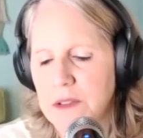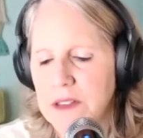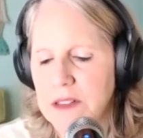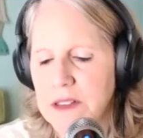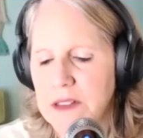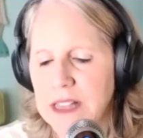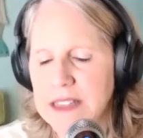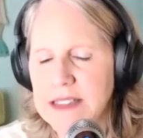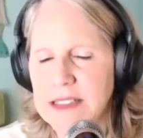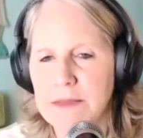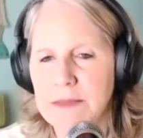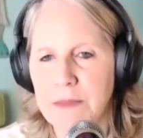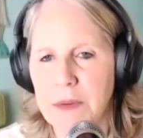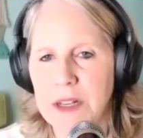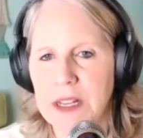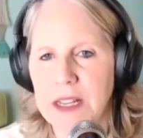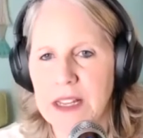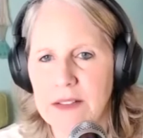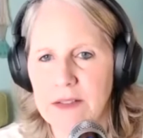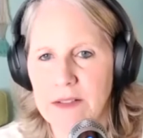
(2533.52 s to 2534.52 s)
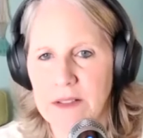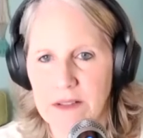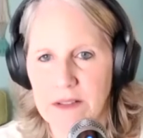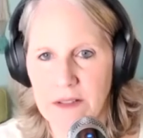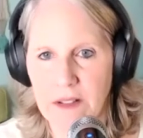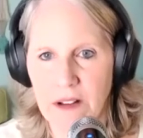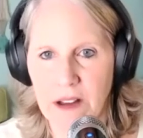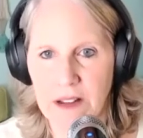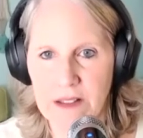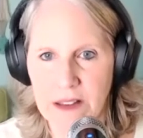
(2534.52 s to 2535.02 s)
let's put it
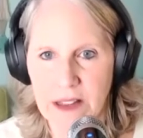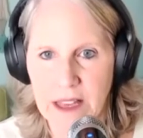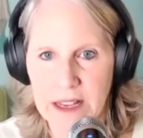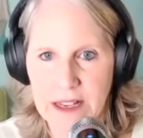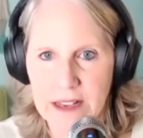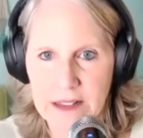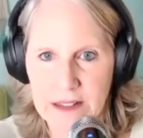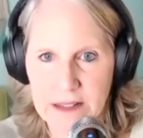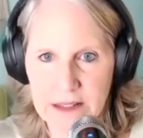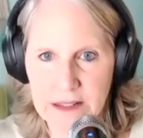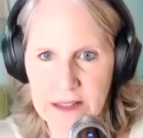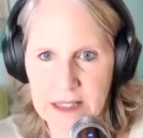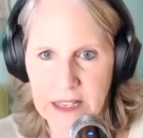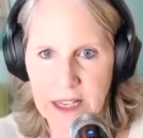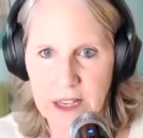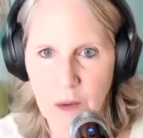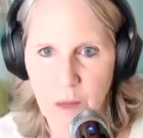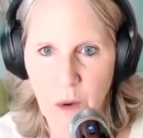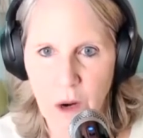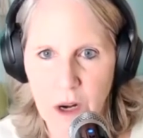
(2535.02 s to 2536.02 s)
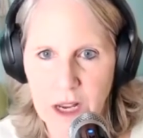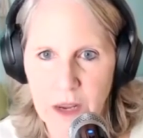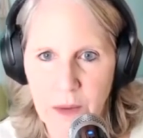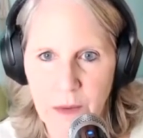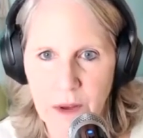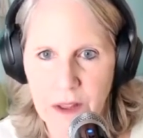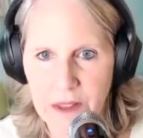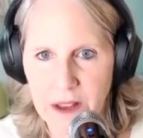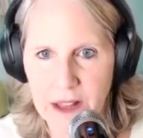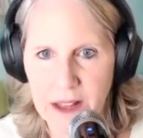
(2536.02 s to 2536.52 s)
on like, say you're working
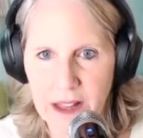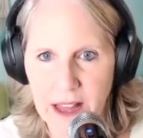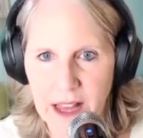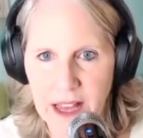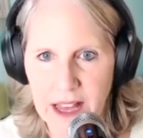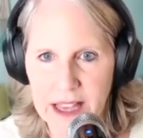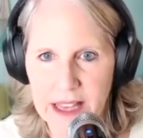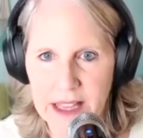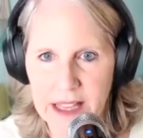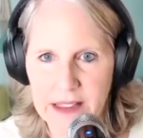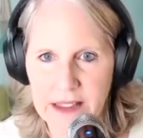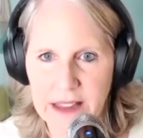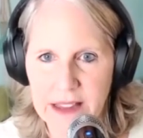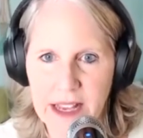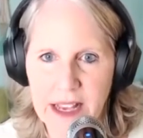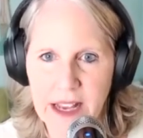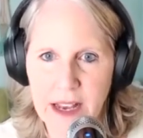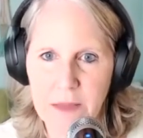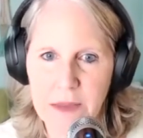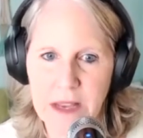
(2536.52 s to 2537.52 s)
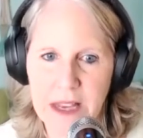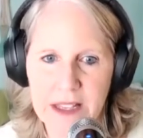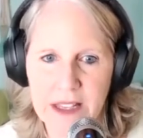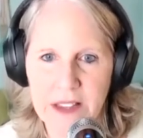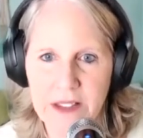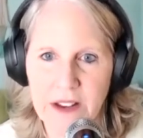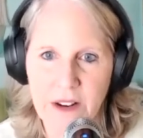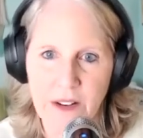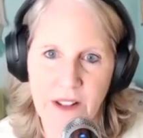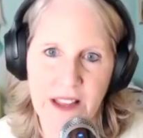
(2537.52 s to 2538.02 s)
with a client and they come in
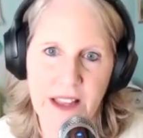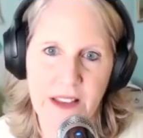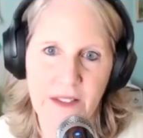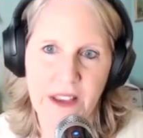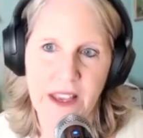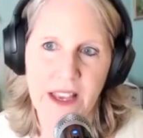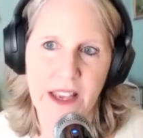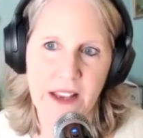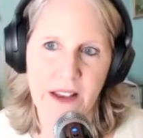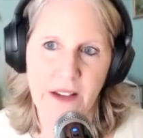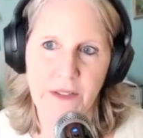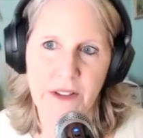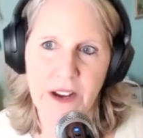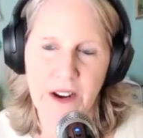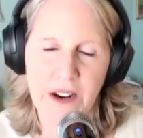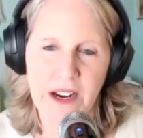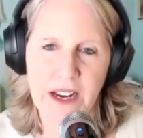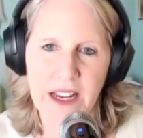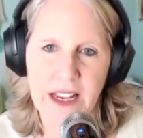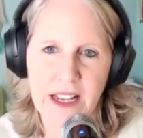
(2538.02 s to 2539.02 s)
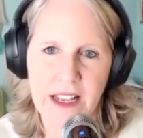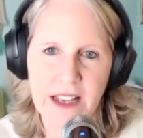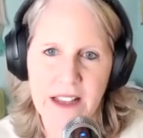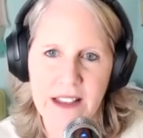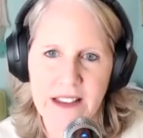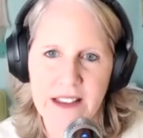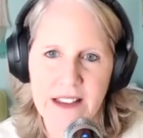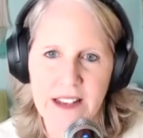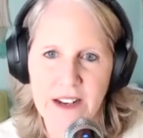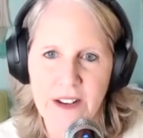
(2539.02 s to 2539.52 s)
and they're living a very,
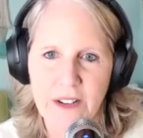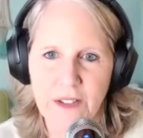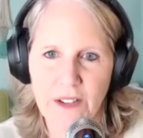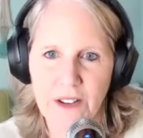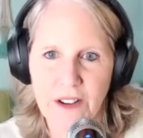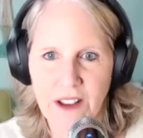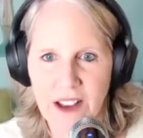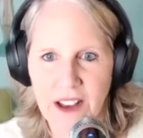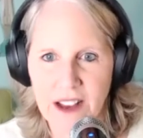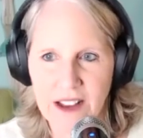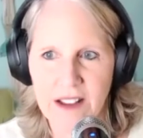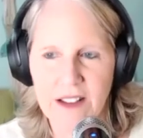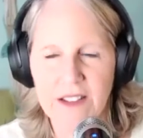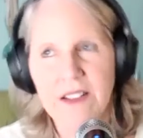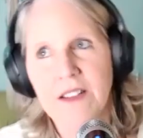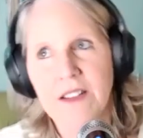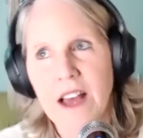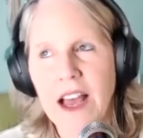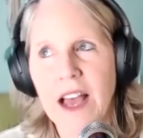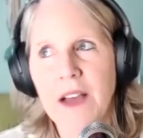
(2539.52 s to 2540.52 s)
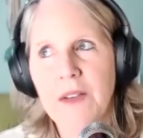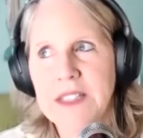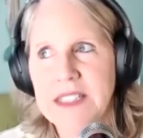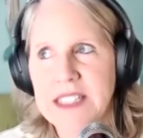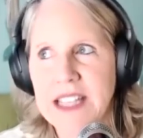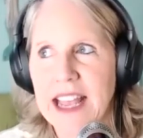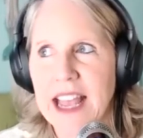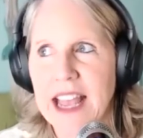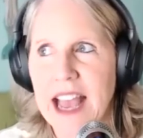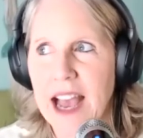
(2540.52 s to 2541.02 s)
you know, not, uh, I would
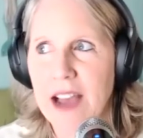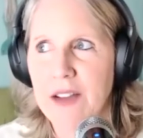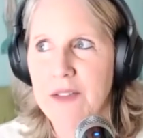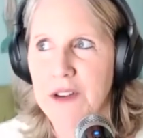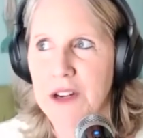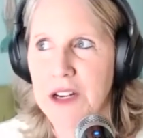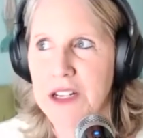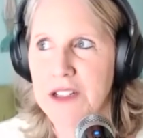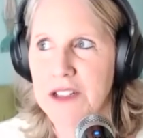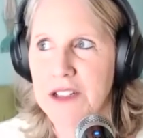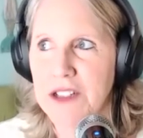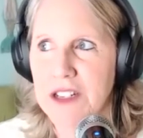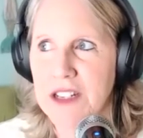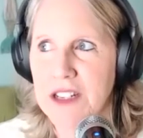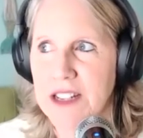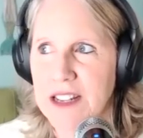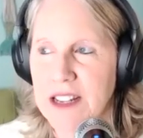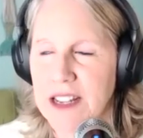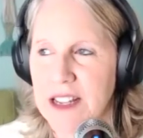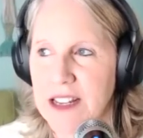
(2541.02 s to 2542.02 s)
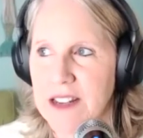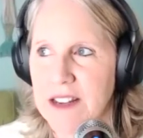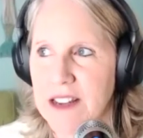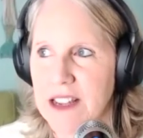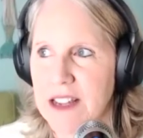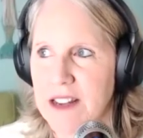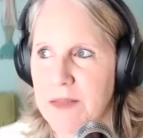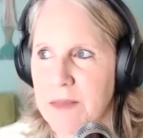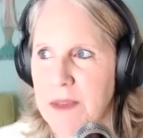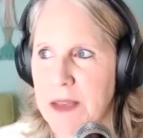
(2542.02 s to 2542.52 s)
say average, and,
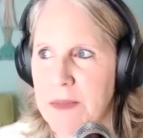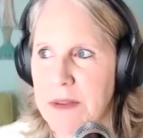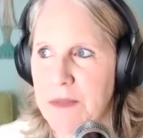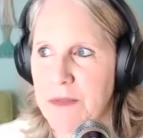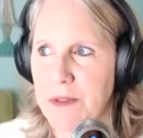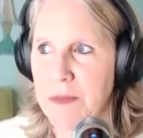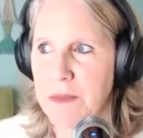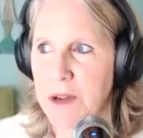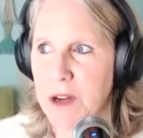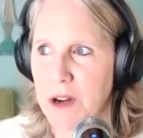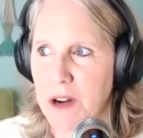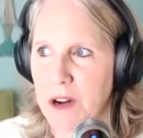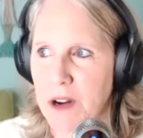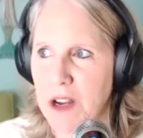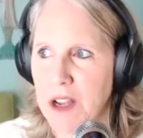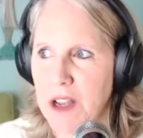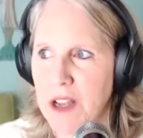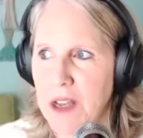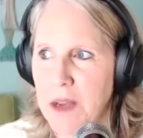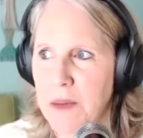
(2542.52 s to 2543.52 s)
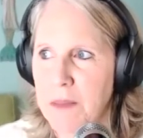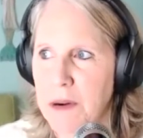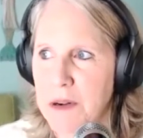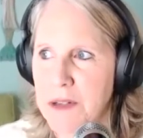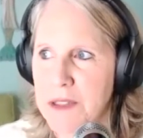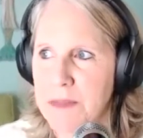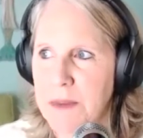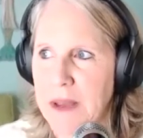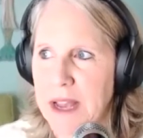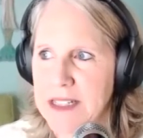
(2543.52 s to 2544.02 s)
in maybe from your
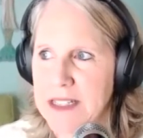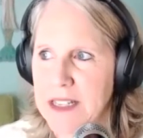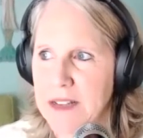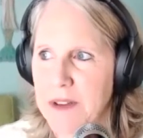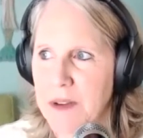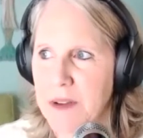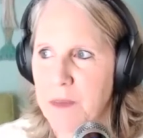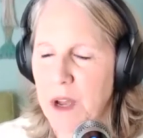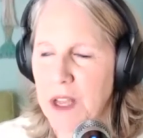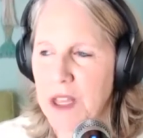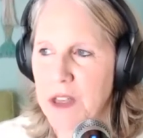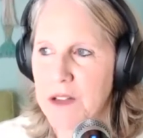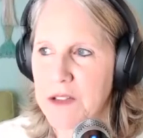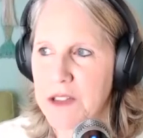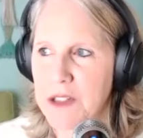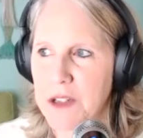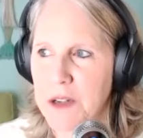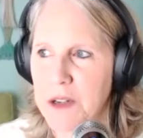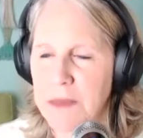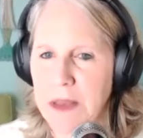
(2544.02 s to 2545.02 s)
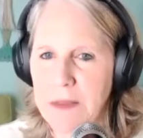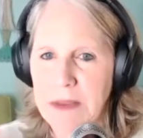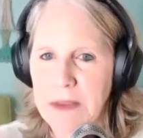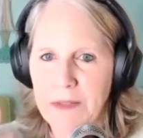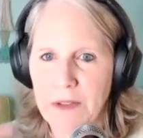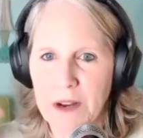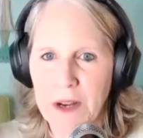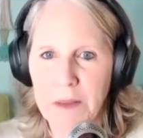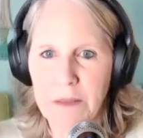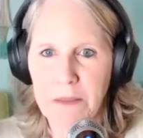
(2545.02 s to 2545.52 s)
perspective and what you do, maybe
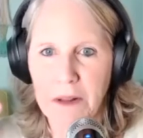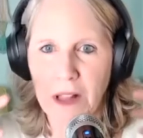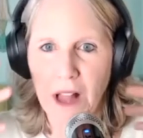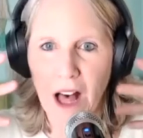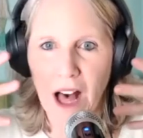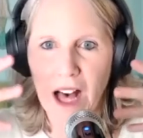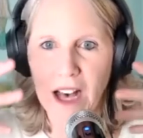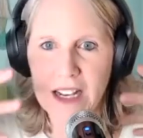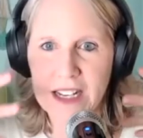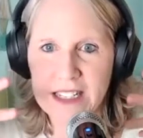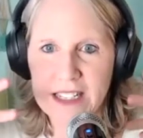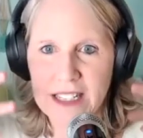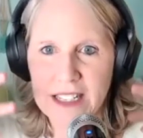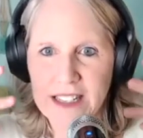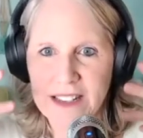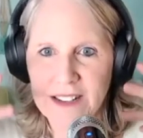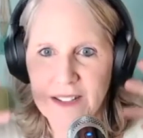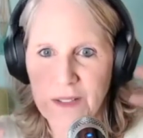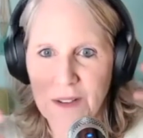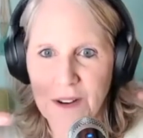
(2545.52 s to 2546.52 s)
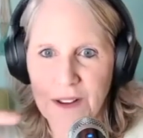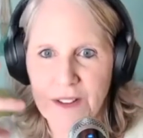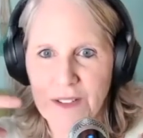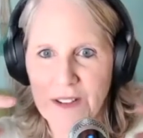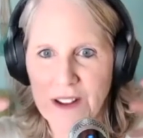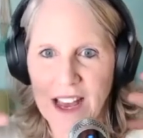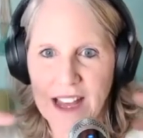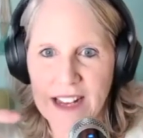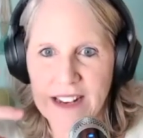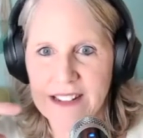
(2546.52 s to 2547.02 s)
a very blocked where they're
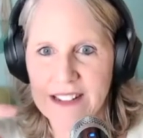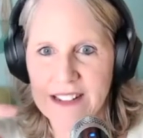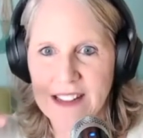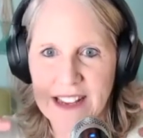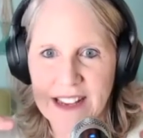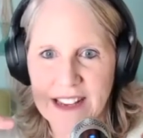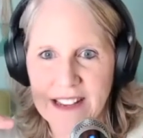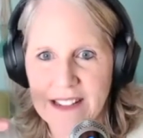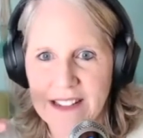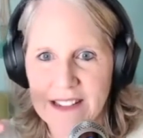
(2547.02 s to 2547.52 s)
not like